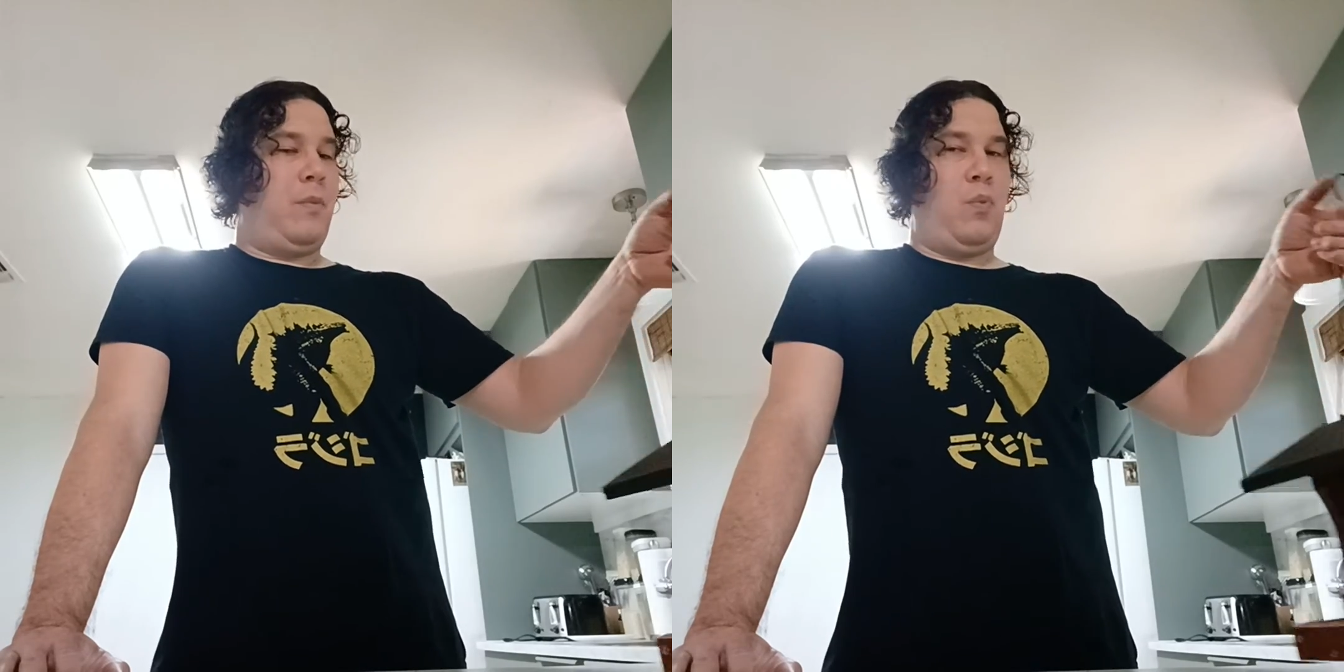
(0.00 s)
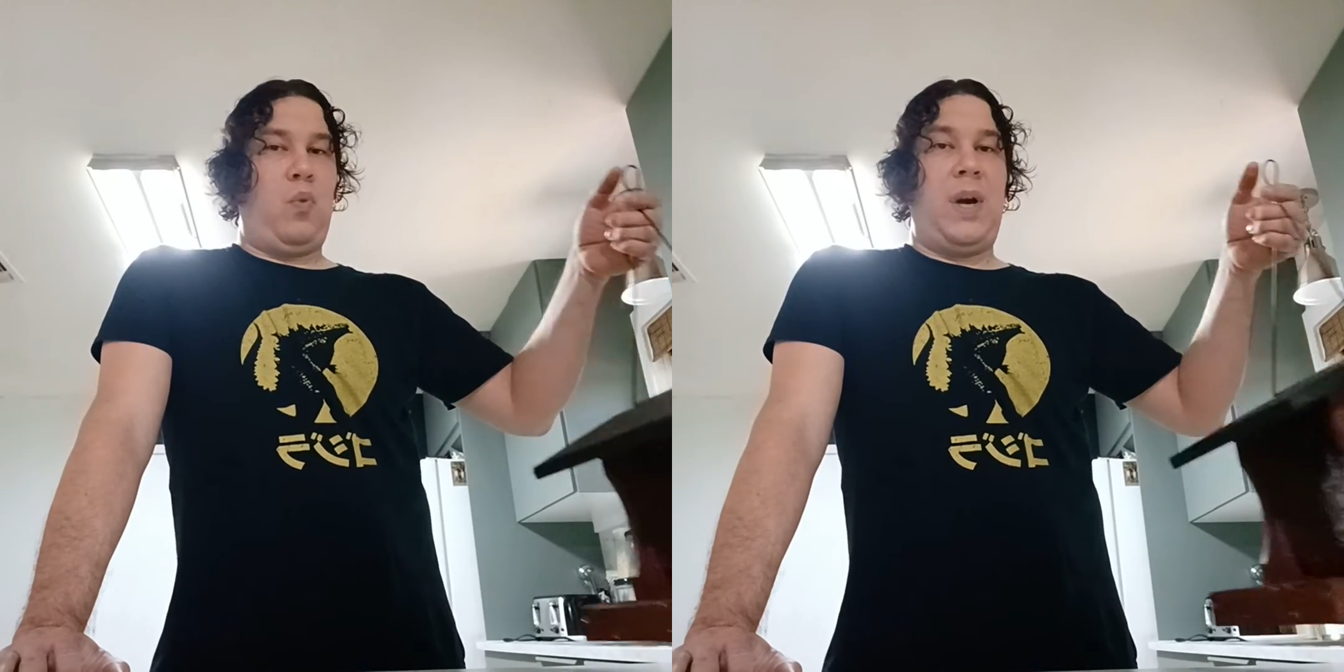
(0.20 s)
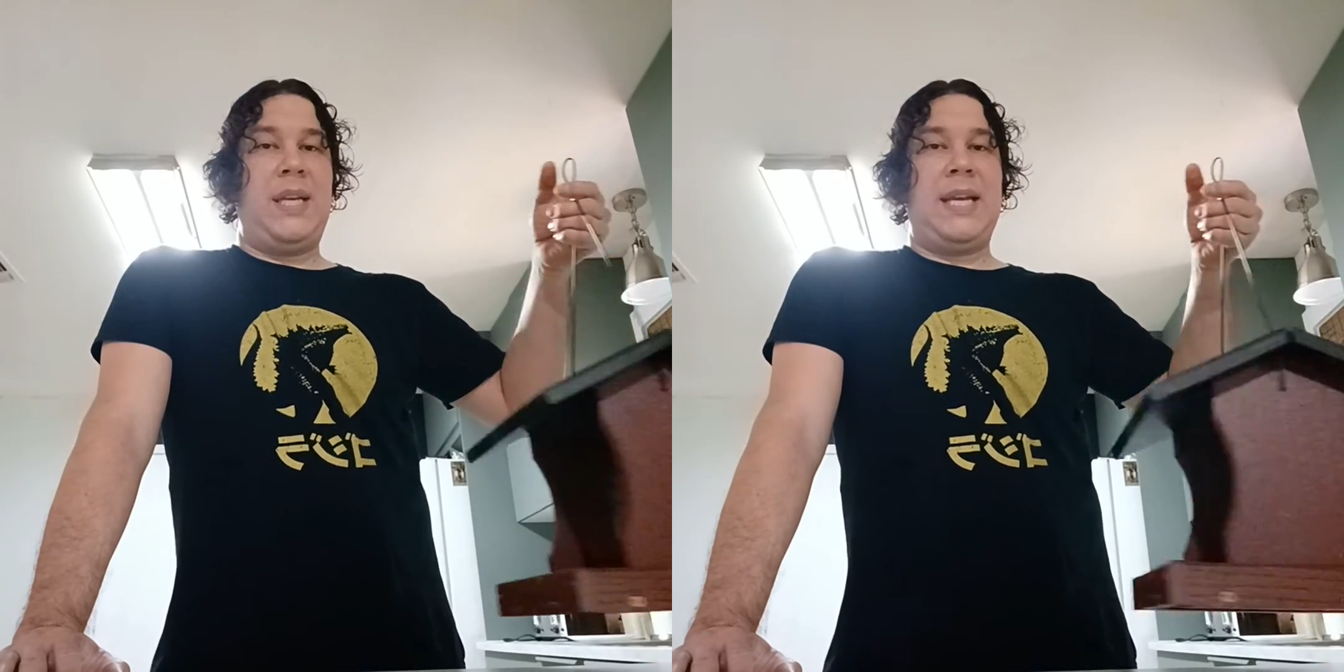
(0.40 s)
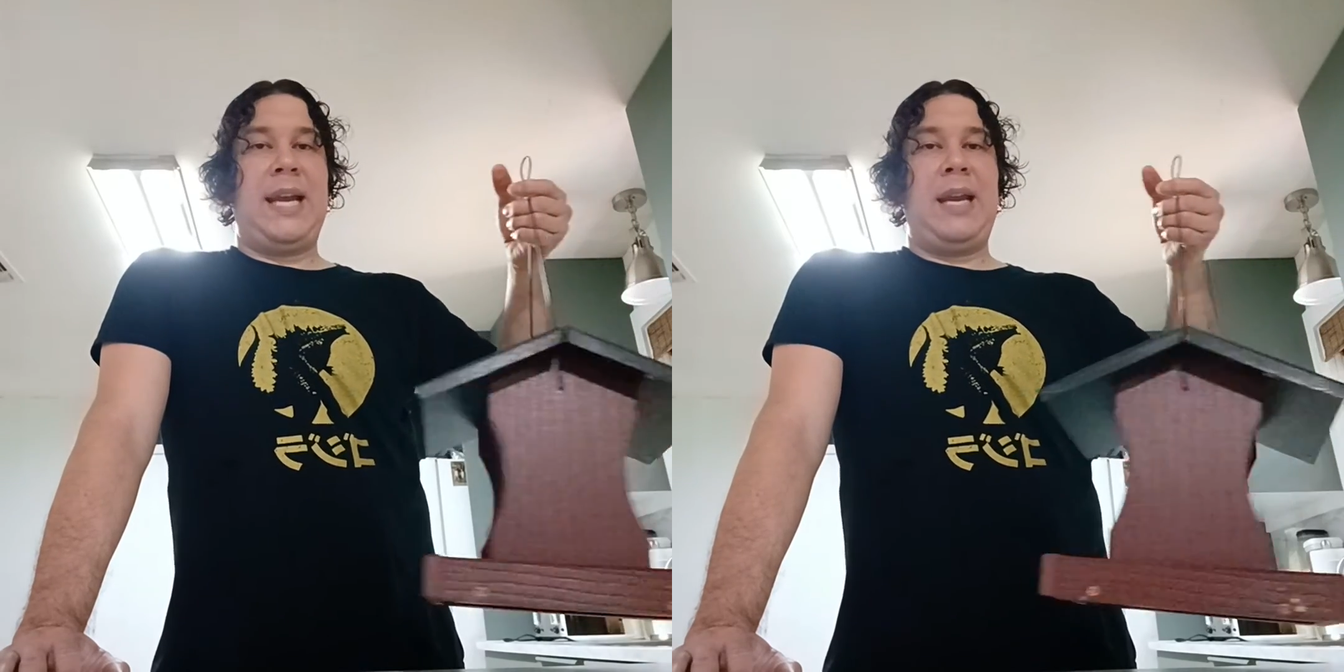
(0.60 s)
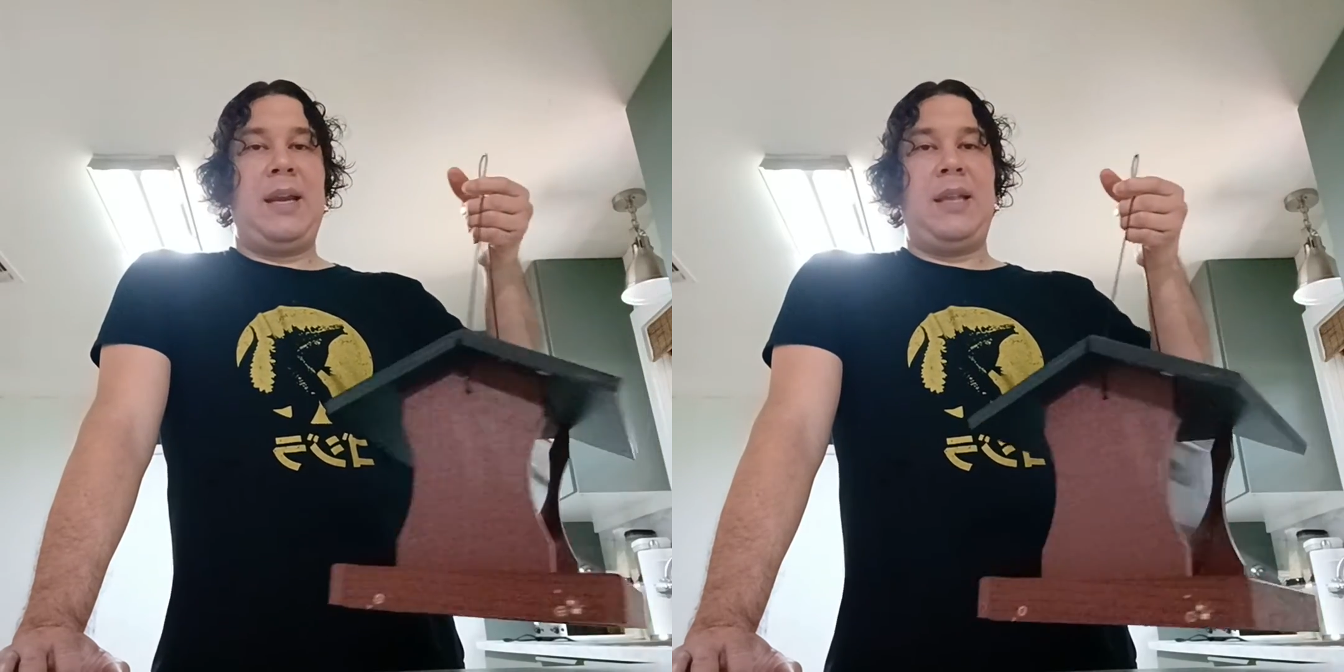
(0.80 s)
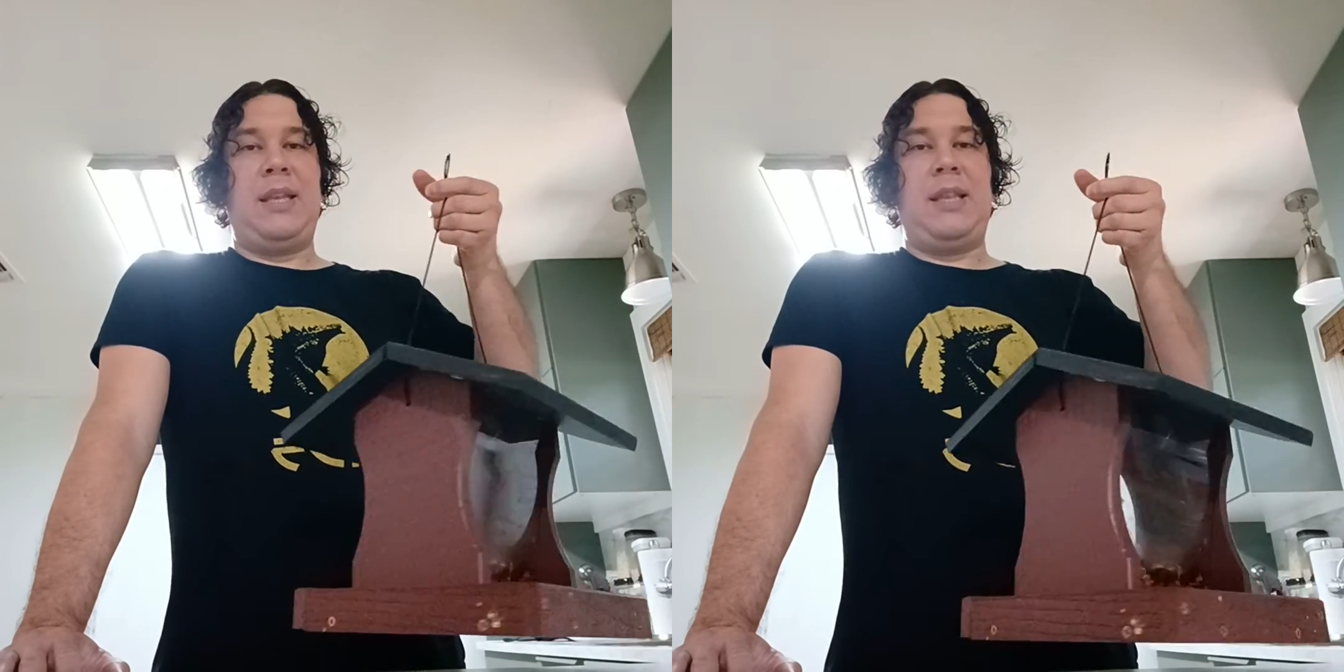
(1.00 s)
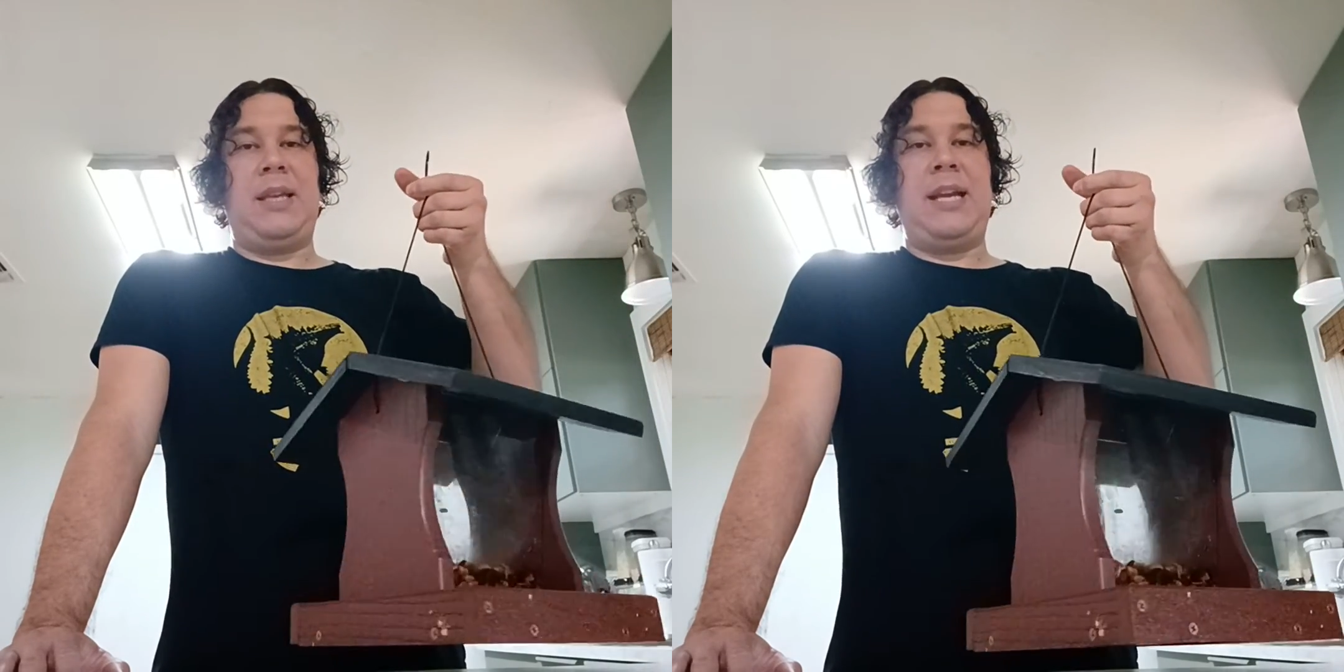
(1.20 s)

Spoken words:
one day, and then the